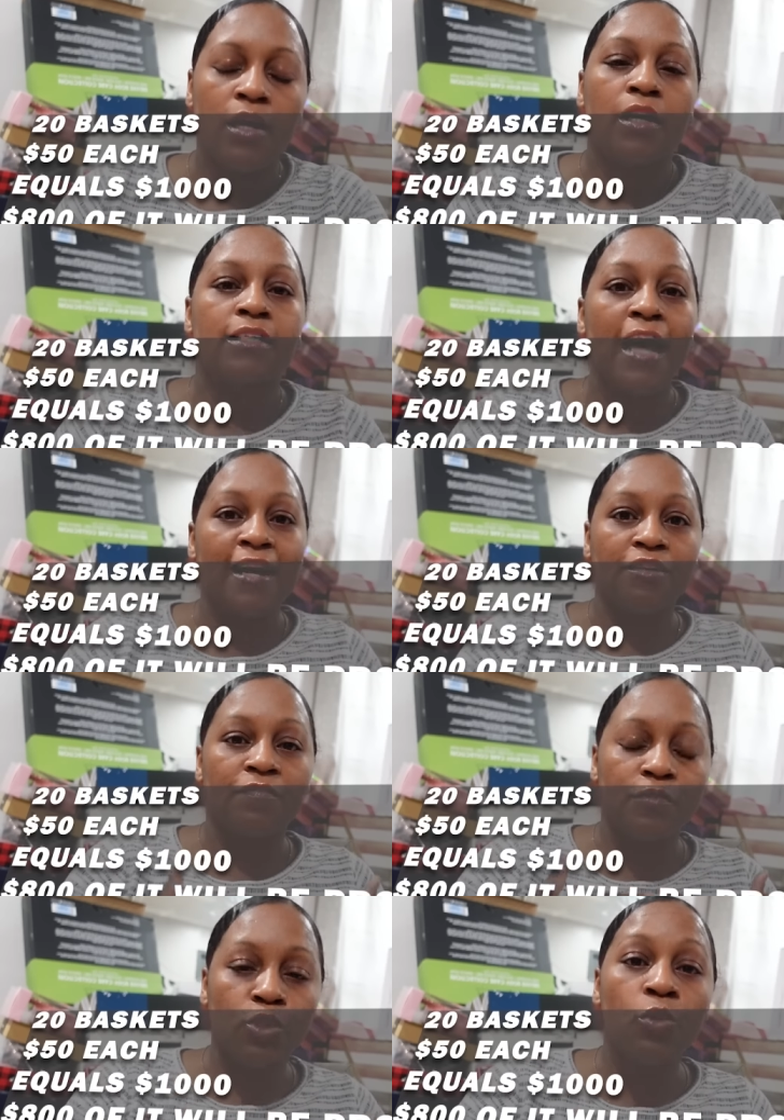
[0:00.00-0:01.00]
Cause out of
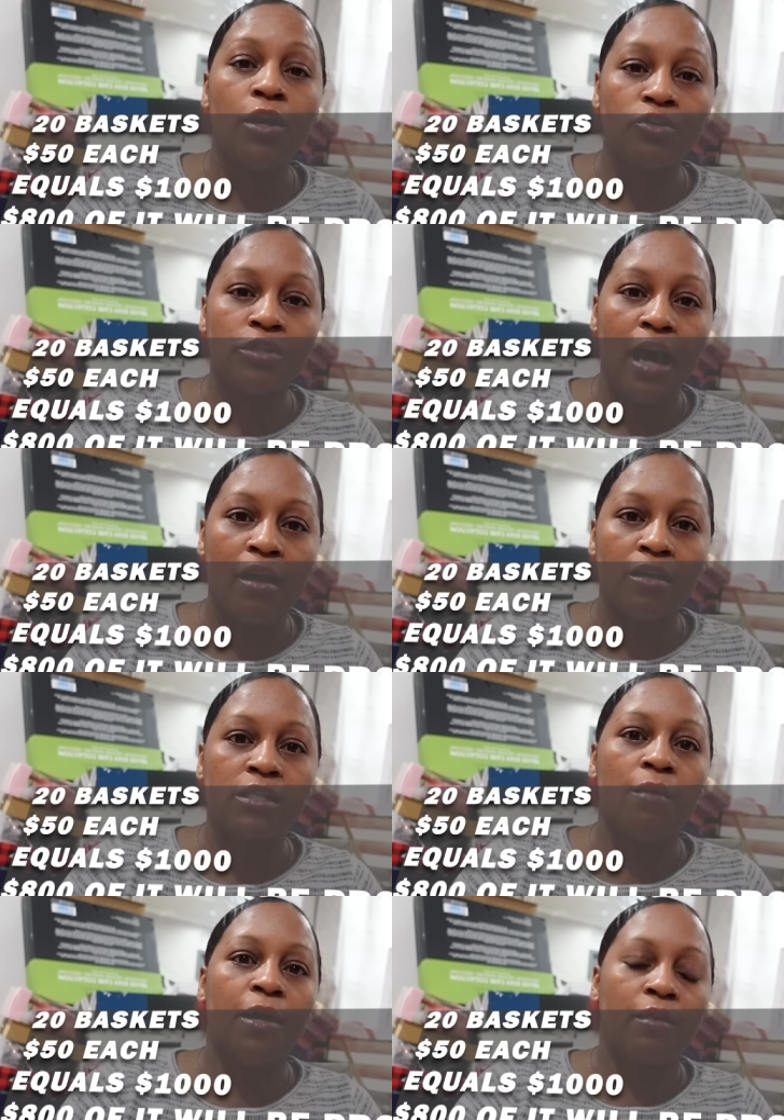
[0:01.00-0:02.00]
$200,
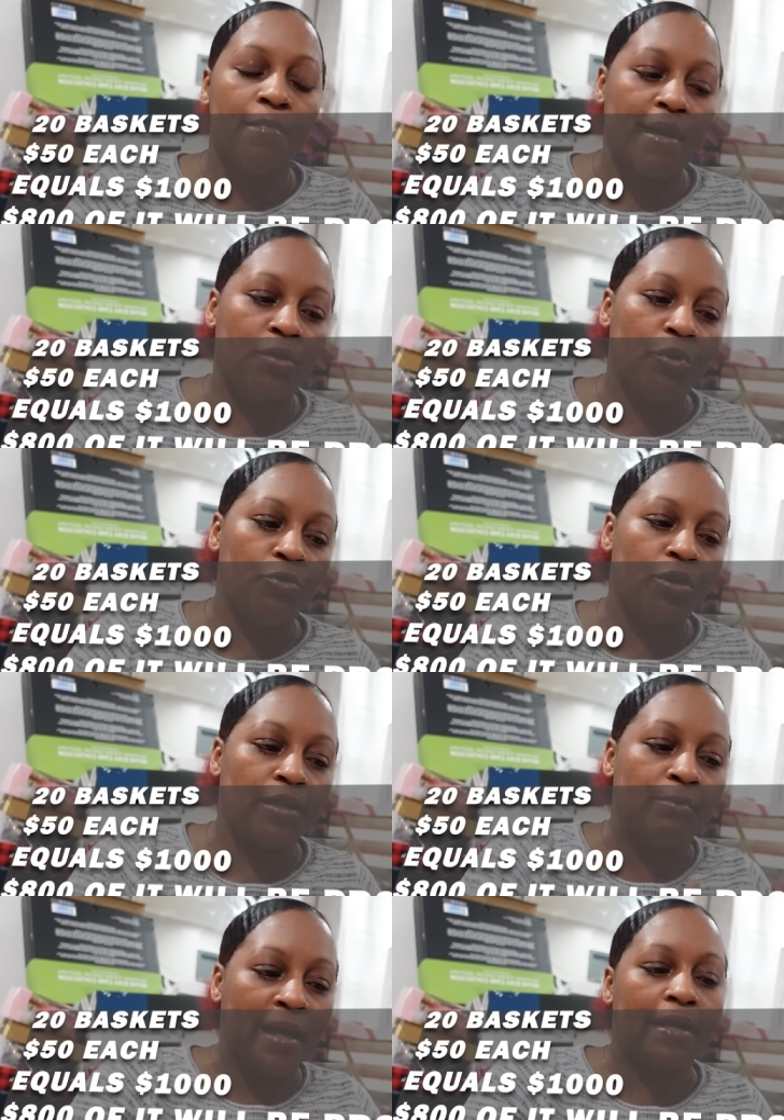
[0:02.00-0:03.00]
I'm going to make it where you
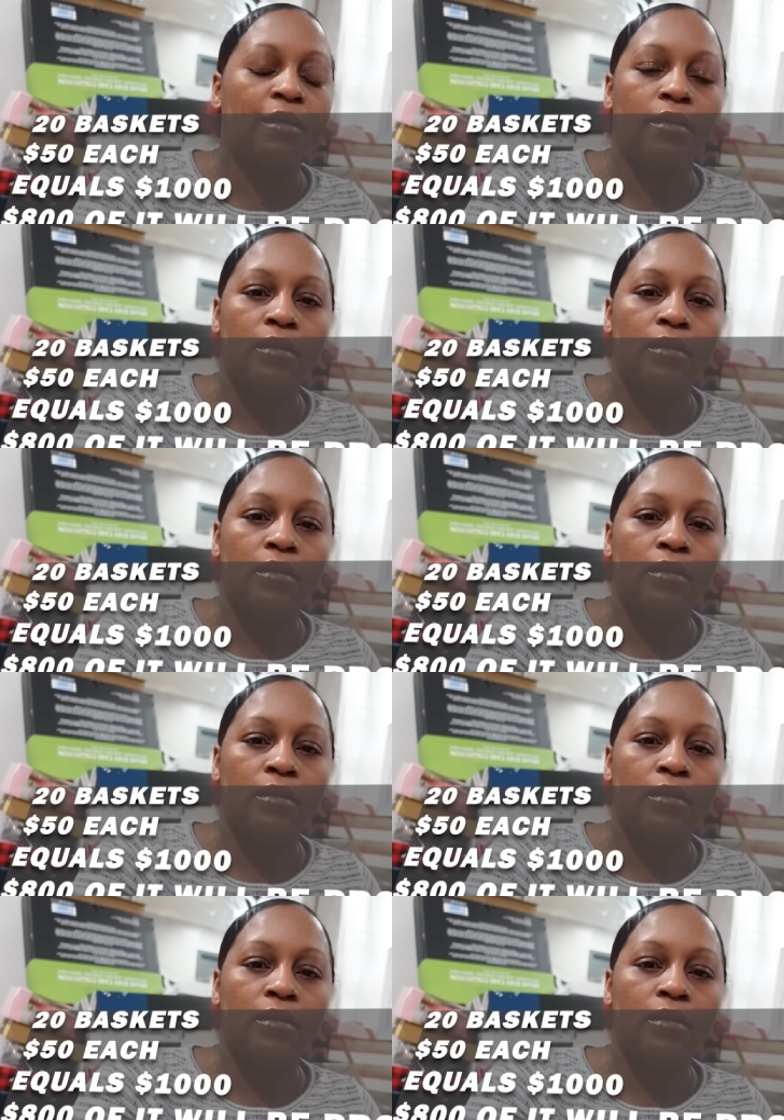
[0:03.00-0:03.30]
can make